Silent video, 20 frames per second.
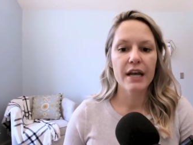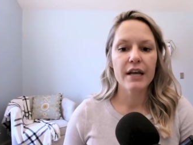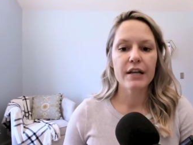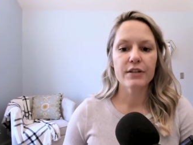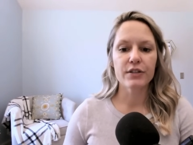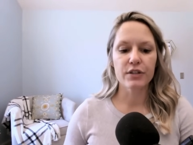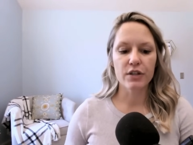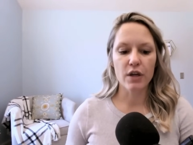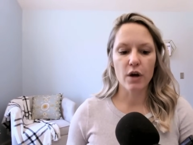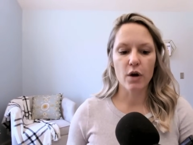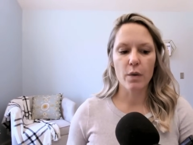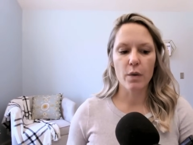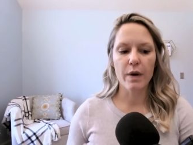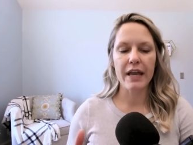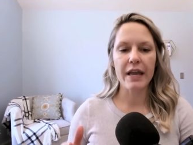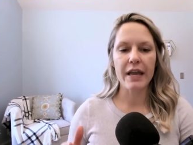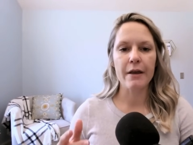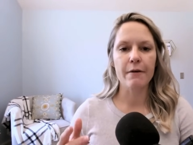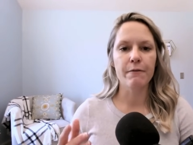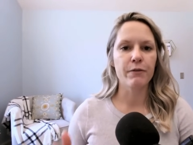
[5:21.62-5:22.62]
So
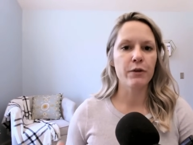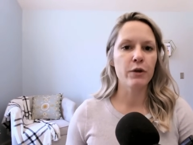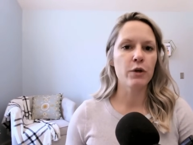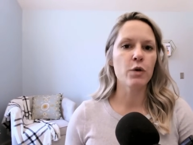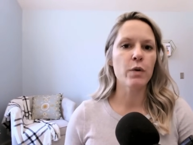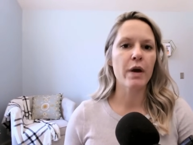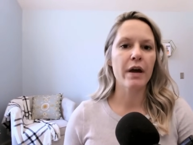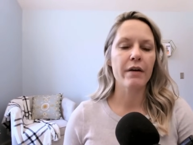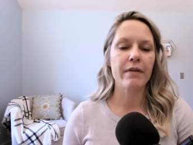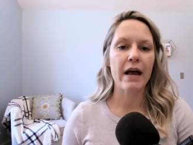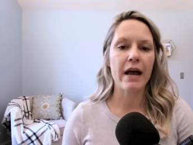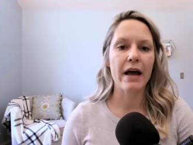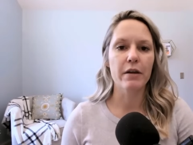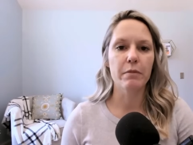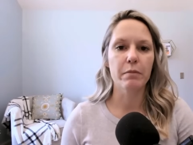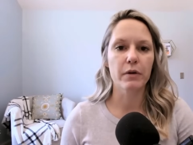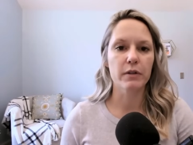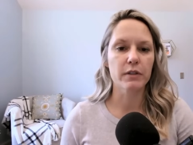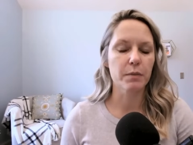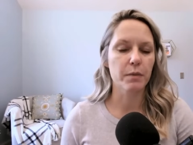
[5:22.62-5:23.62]
if you have had
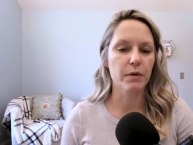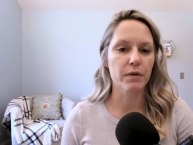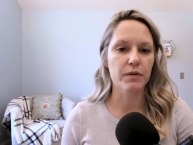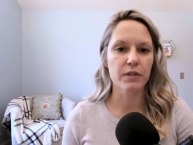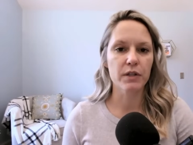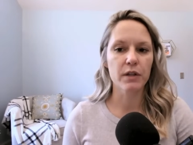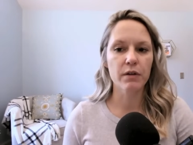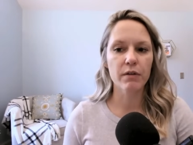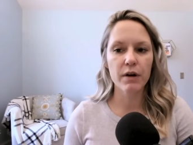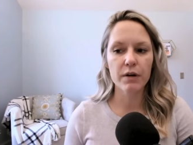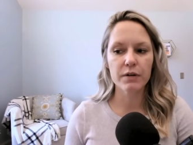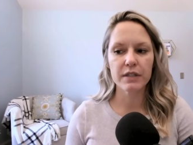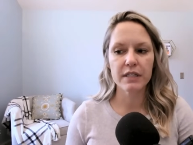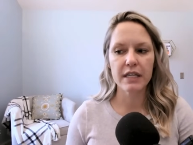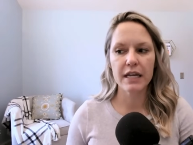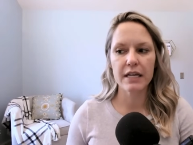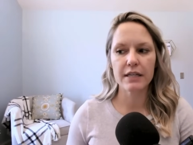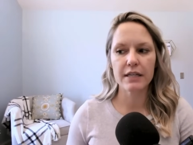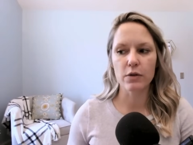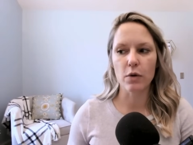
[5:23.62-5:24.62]
multiple
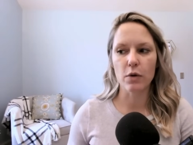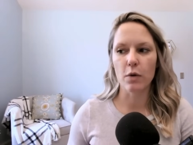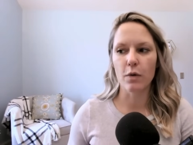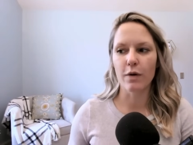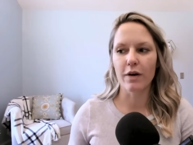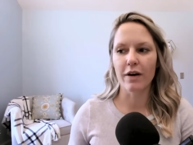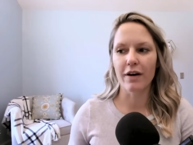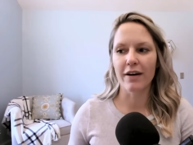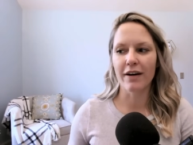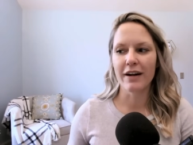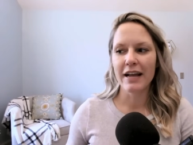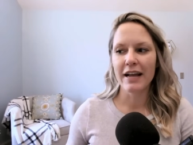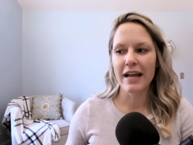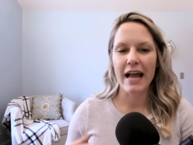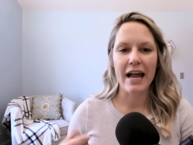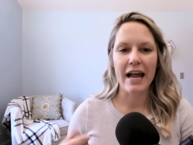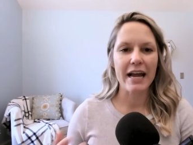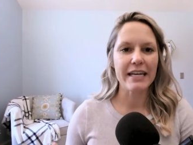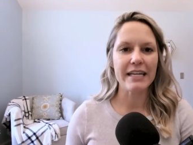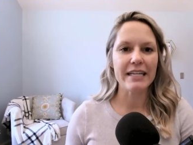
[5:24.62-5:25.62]
sclerosis or
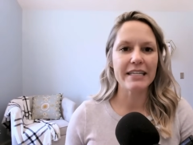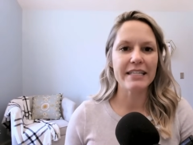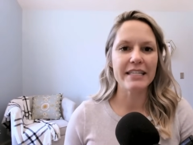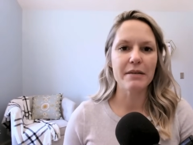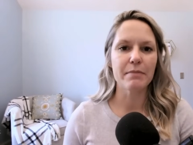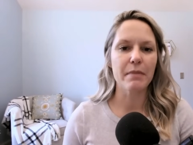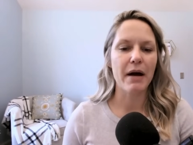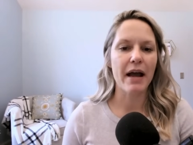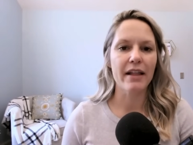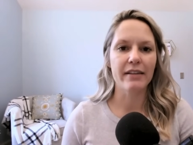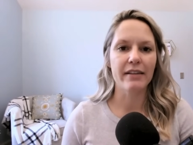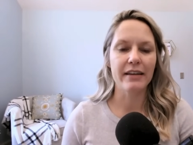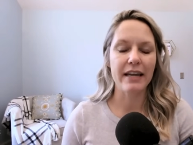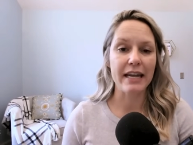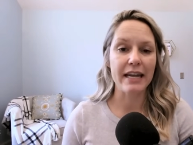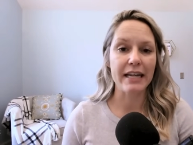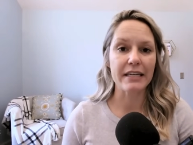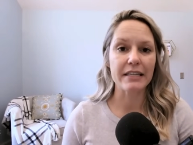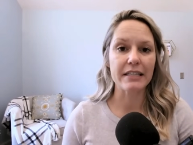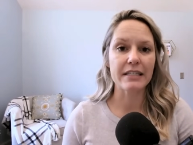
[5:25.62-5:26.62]
any
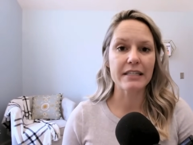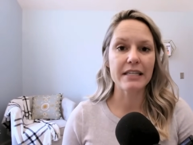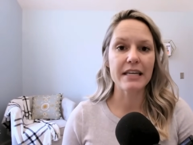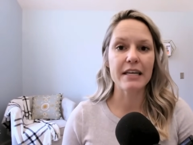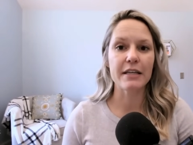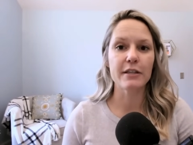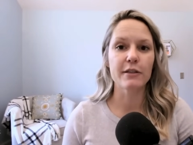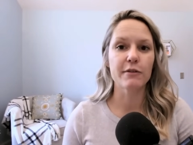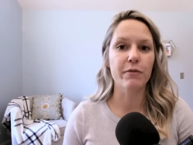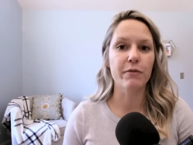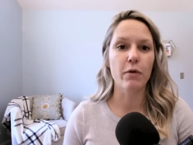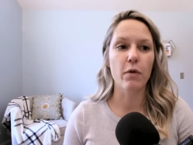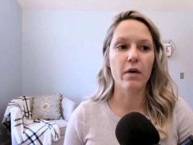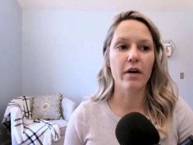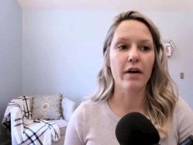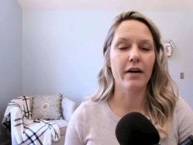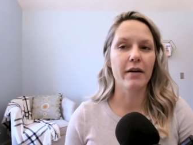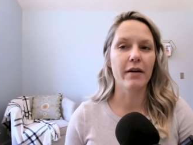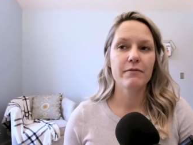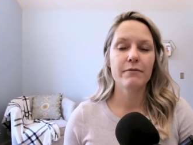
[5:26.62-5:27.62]
demyelinating disease
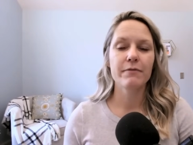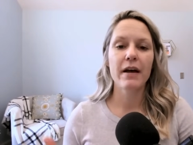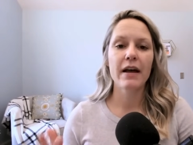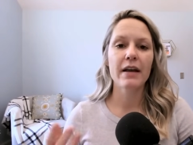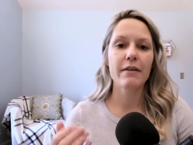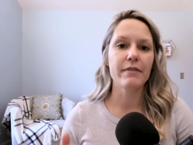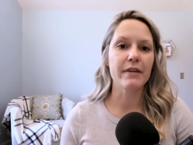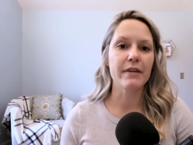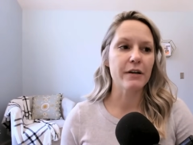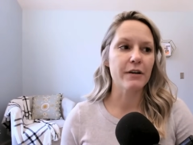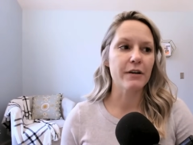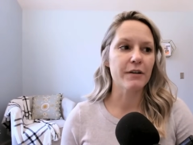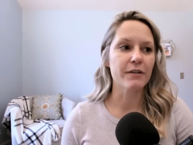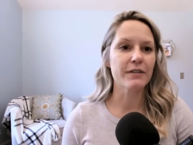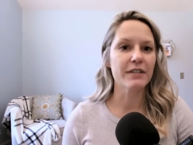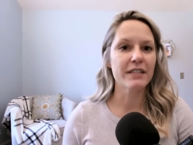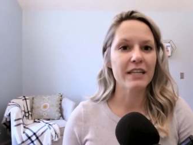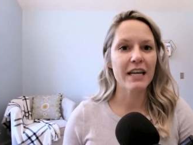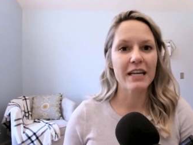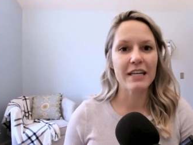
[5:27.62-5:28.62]
for five
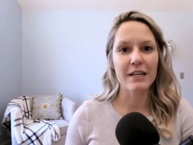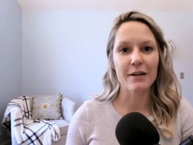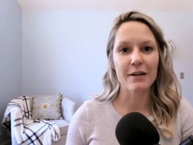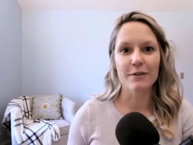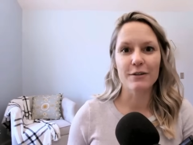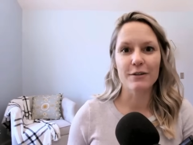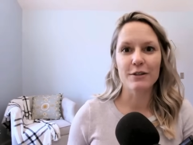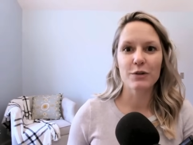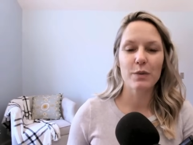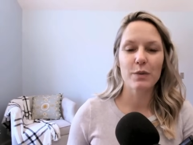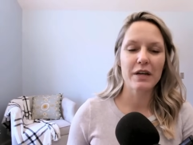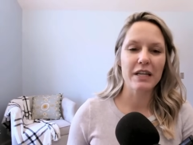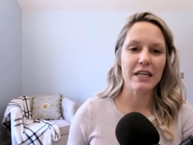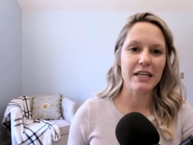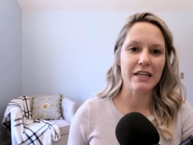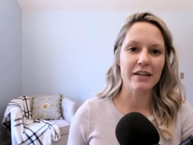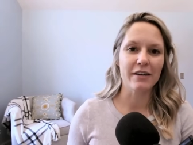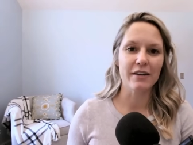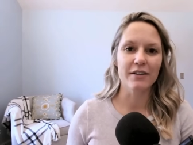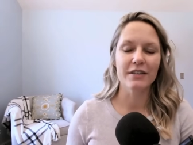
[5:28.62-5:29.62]
years, ten years, twenty
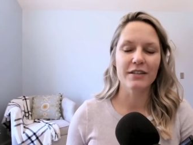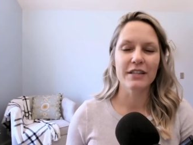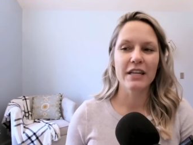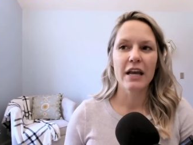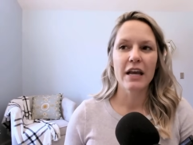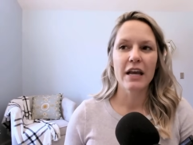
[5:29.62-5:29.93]
years,